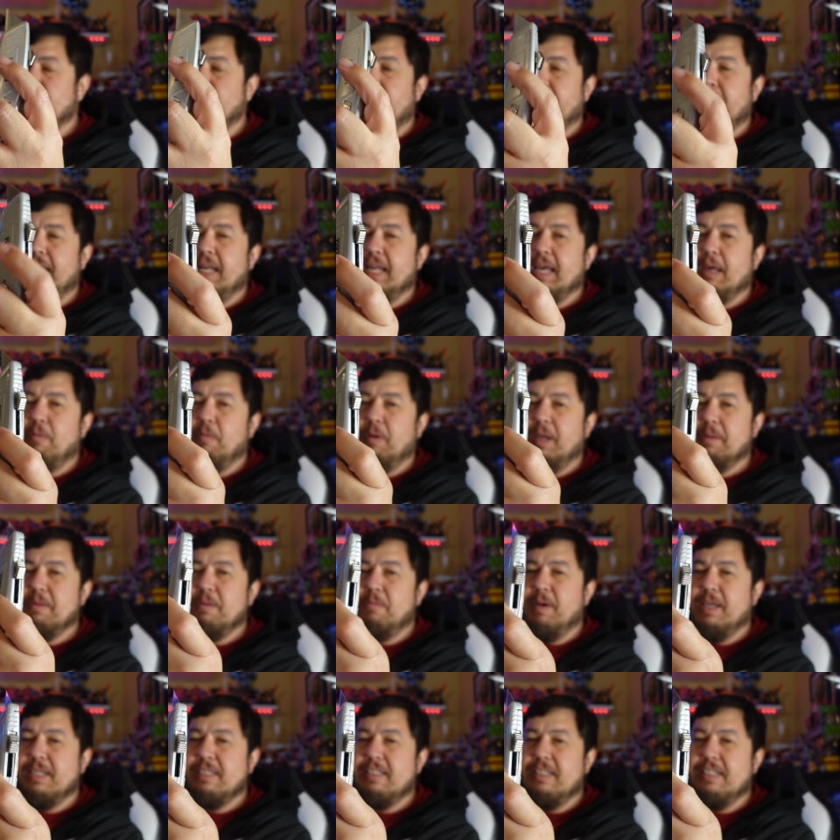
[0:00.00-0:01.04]
Blade had
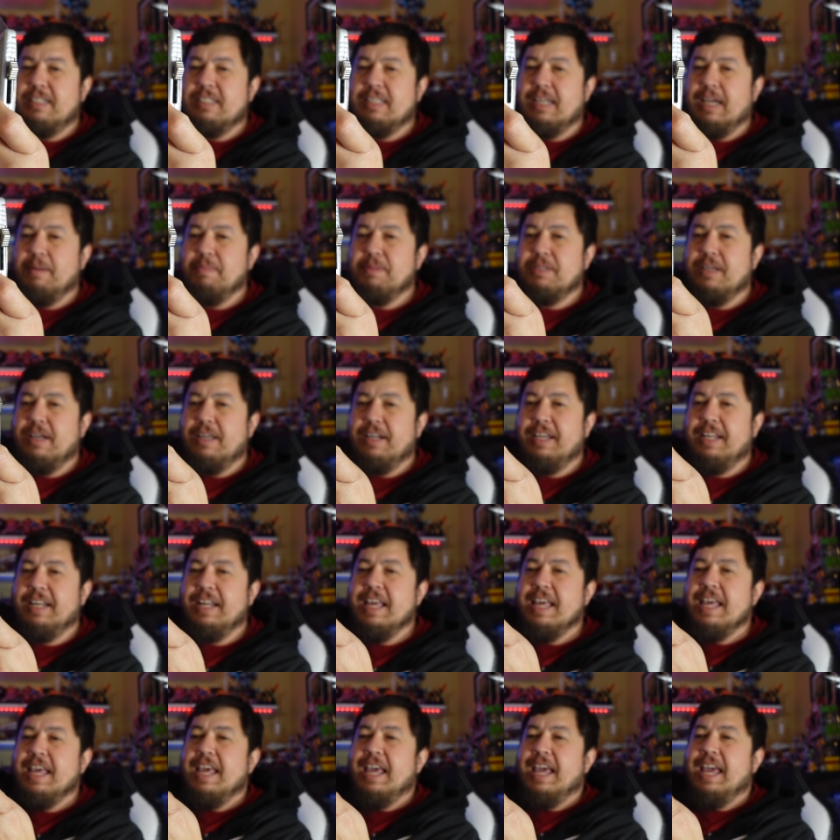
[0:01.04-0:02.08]
Wesley Snipes on it,
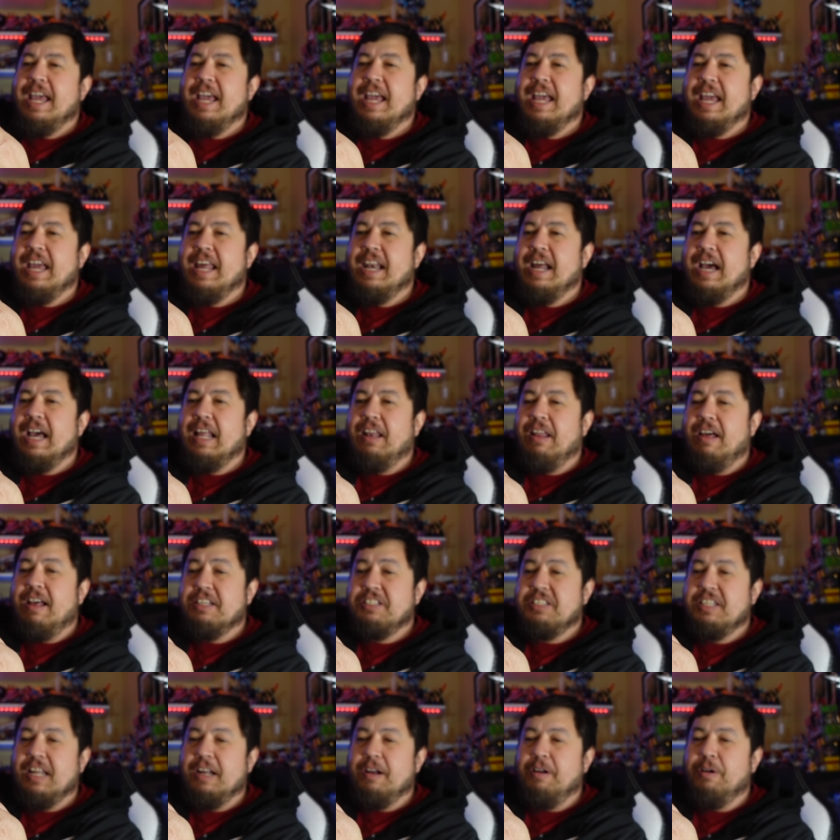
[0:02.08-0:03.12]
and I
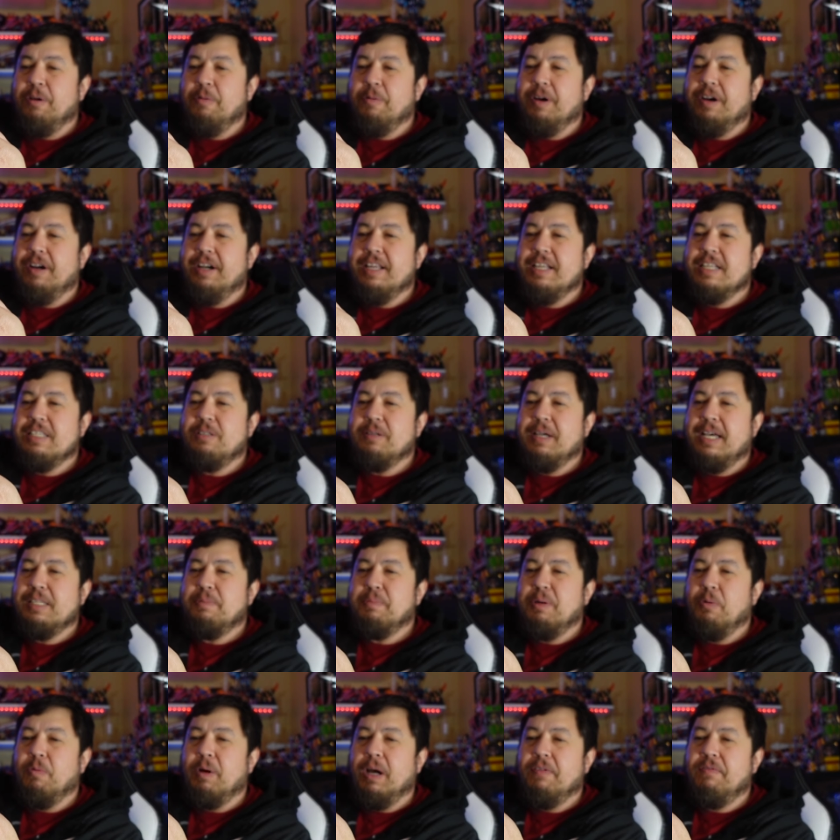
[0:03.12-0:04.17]
lost it. I don't know where it is, so I asked
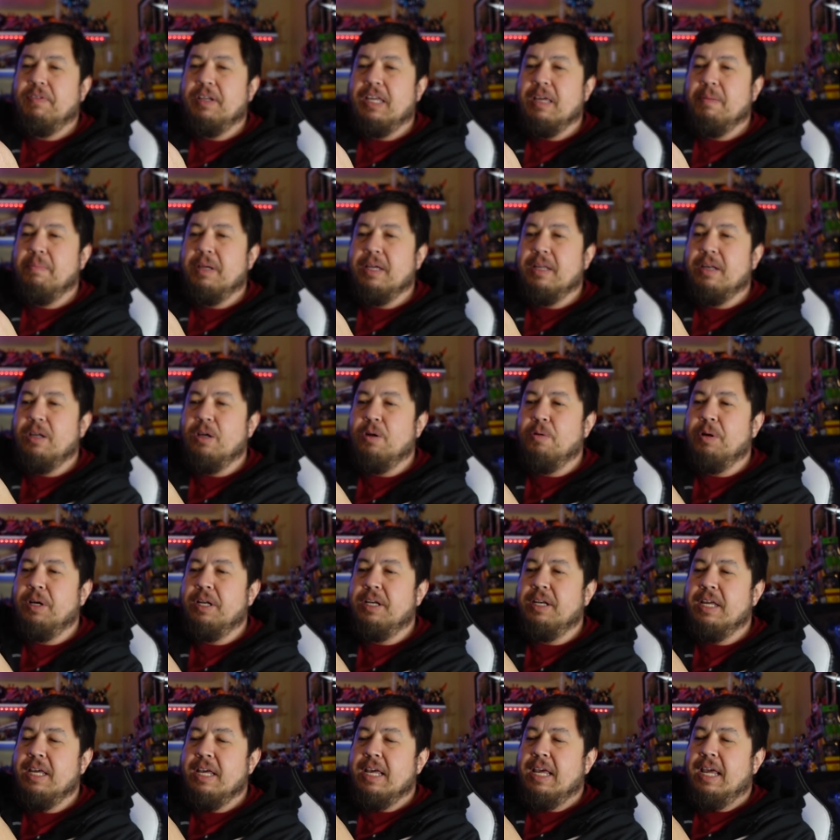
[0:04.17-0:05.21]
my wife to get me a new
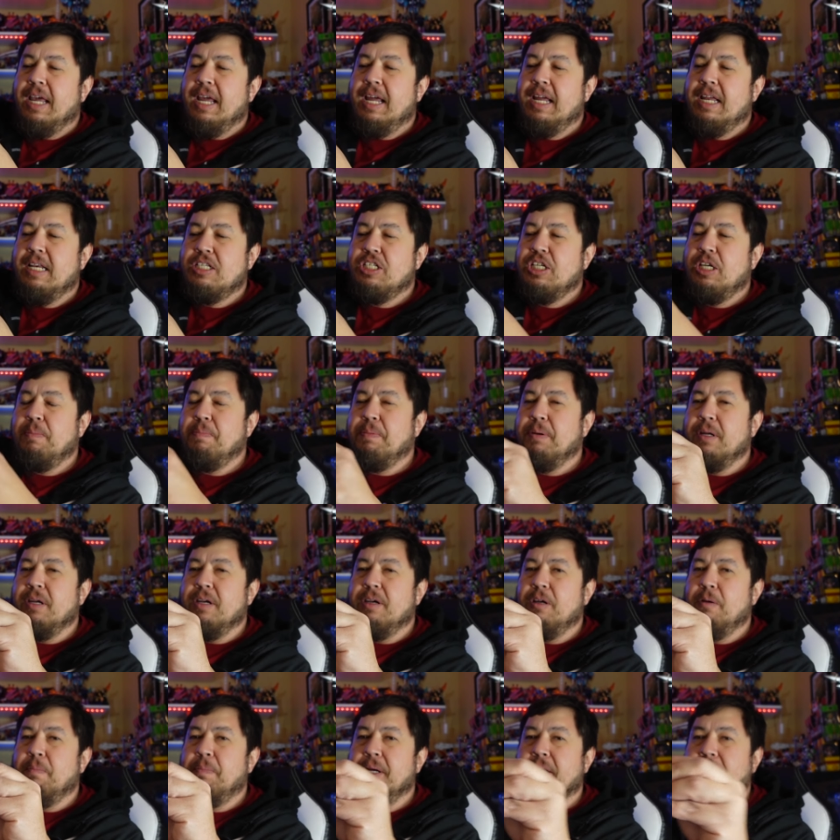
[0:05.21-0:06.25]
one, and she put a
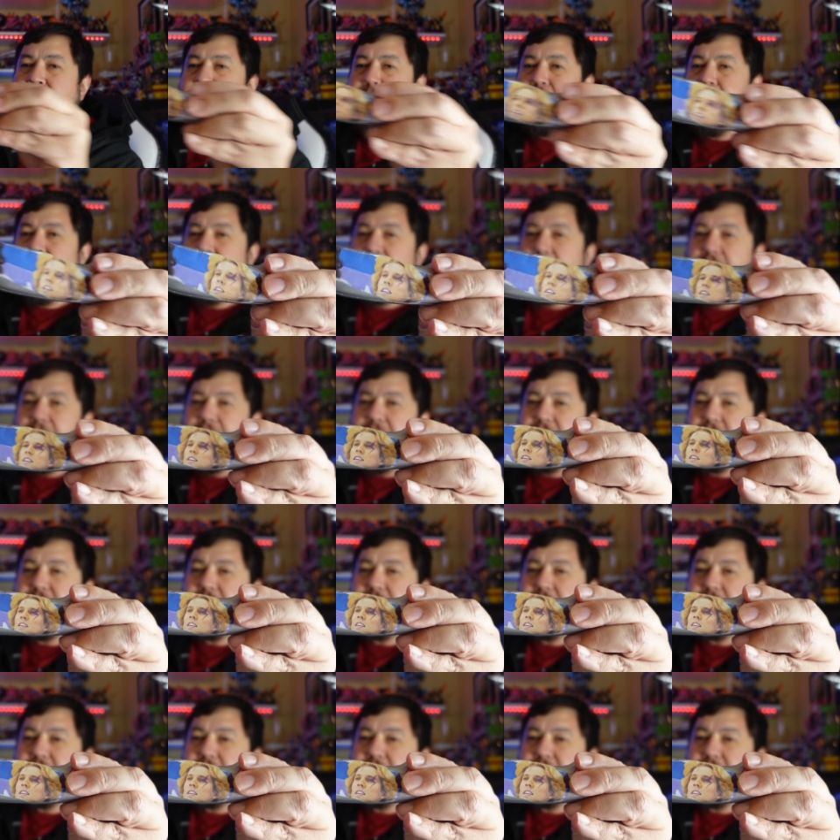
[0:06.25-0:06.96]
new picture on there.